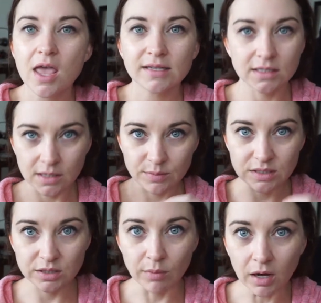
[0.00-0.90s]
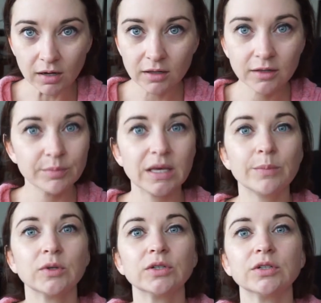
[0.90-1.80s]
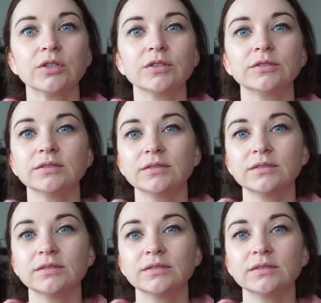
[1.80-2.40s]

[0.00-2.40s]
since I'm small, people